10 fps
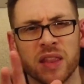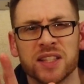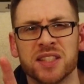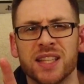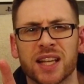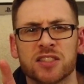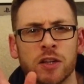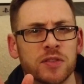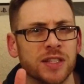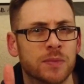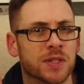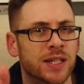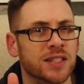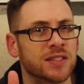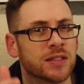that CEX don't seem to
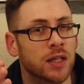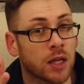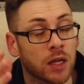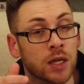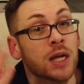list the